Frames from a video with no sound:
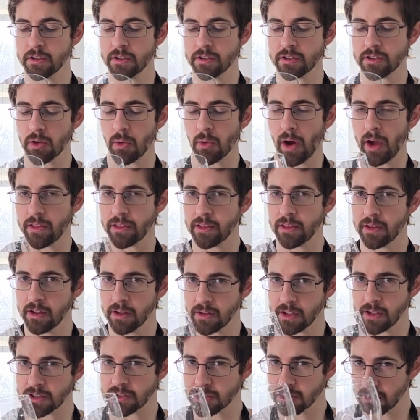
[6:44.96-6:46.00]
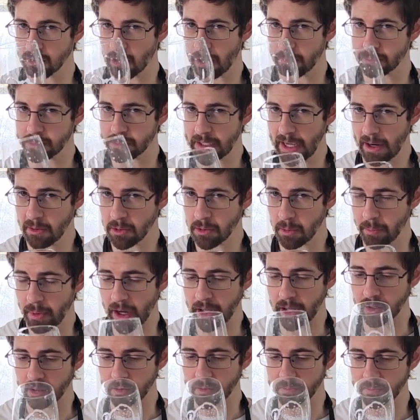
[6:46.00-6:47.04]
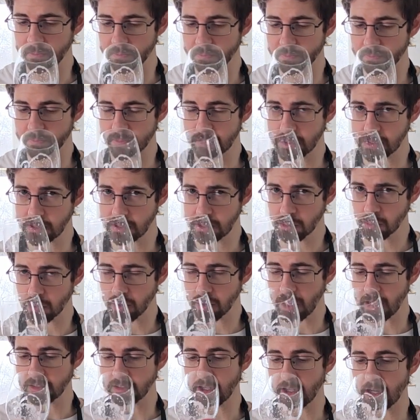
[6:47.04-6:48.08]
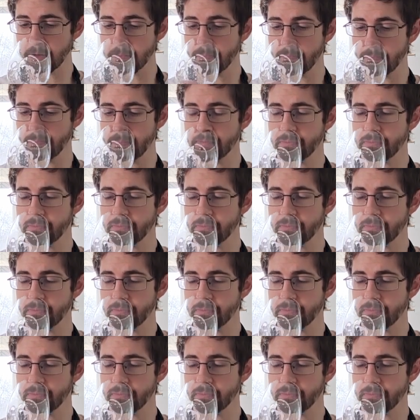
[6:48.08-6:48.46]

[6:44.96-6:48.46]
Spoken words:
So I think let's drop down a bottle and see where that's at.